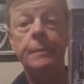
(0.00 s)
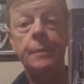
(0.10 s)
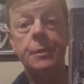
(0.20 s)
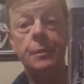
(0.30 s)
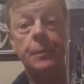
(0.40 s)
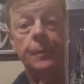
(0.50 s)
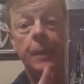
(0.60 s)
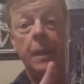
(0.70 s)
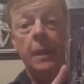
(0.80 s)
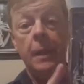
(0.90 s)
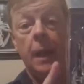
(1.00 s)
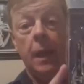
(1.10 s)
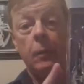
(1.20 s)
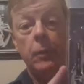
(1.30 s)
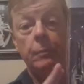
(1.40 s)
So
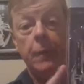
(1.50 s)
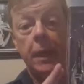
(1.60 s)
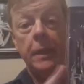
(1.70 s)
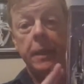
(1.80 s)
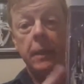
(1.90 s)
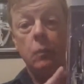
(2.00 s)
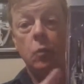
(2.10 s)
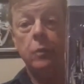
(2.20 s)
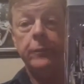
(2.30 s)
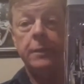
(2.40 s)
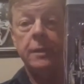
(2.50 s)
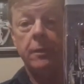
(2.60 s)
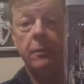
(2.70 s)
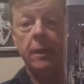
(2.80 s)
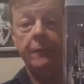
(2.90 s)
I wouldn't mind getting more of these
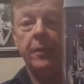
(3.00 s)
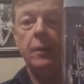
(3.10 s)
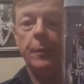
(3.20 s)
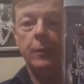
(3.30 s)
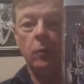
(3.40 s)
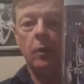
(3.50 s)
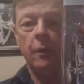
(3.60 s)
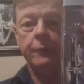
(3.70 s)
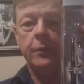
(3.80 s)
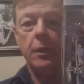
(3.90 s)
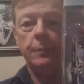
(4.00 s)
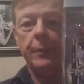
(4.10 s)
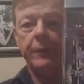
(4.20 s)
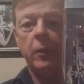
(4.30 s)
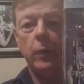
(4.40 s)
later on. I thought about it off and on,
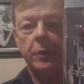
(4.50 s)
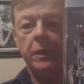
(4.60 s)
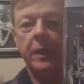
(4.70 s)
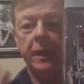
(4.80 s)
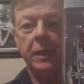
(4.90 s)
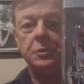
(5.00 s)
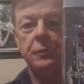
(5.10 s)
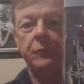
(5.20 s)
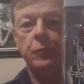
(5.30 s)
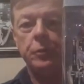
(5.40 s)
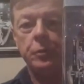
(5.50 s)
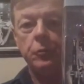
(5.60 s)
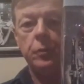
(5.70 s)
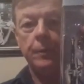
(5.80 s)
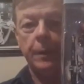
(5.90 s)
but I've got to wait till I can actually afford to do it.